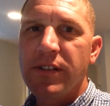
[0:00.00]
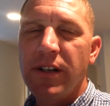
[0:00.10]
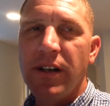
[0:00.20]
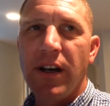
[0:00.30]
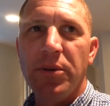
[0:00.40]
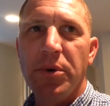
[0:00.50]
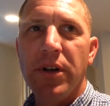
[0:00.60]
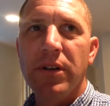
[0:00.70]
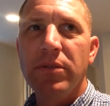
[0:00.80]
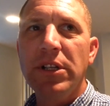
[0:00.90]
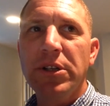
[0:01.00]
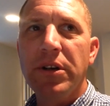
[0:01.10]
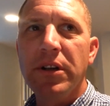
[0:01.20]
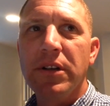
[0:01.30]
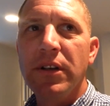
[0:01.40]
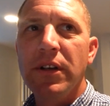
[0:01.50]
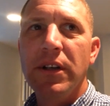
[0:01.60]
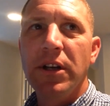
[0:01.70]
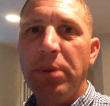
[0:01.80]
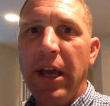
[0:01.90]
I don't want to relearn a,
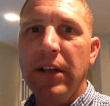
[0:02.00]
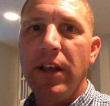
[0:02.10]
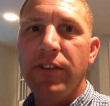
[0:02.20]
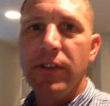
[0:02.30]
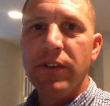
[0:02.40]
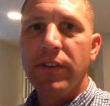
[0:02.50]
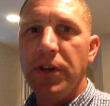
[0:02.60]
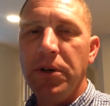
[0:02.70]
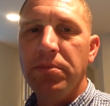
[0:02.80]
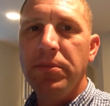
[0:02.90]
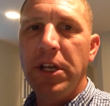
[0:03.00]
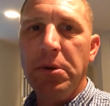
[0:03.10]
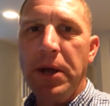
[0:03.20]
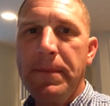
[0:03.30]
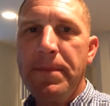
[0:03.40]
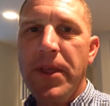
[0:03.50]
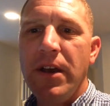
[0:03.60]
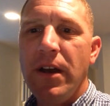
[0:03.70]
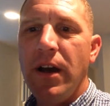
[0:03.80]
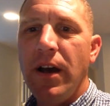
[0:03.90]
a, bad lesson. So anyway,
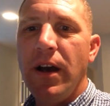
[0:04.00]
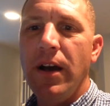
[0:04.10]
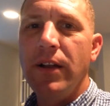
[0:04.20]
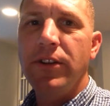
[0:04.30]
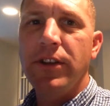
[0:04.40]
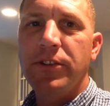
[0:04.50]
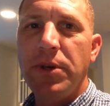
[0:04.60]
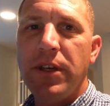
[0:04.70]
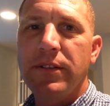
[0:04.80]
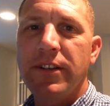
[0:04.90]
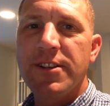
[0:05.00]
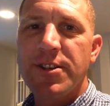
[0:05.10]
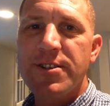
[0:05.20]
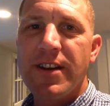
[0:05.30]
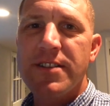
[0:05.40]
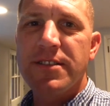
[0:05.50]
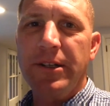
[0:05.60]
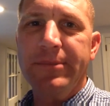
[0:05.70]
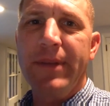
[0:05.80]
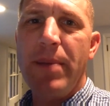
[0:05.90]
until next week, I'll talk to you guys
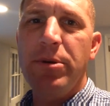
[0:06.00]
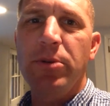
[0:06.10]
later. Happy